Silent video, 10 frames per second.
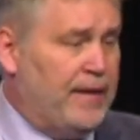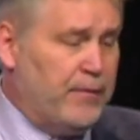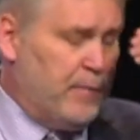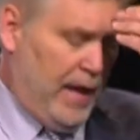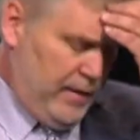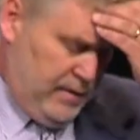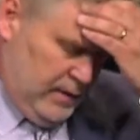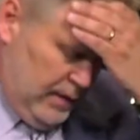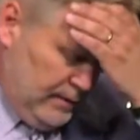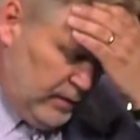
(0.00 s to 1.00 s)
That was bad.
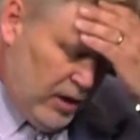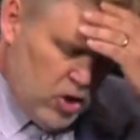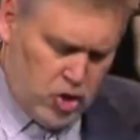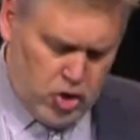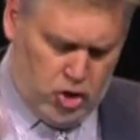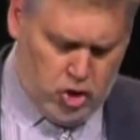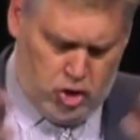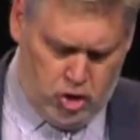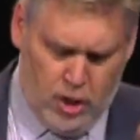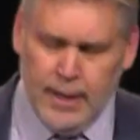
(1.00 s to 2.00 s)
It's okay.
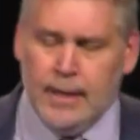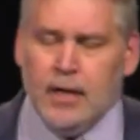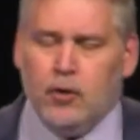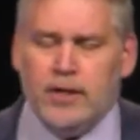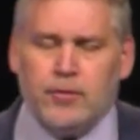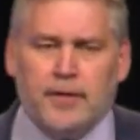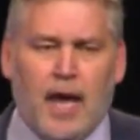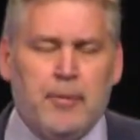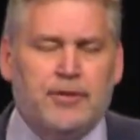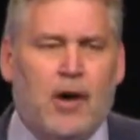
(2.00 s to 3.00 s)
Shh. Crisscross
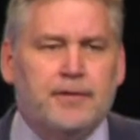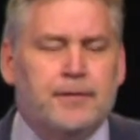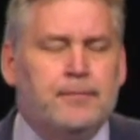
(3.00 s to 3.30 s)
applesauce.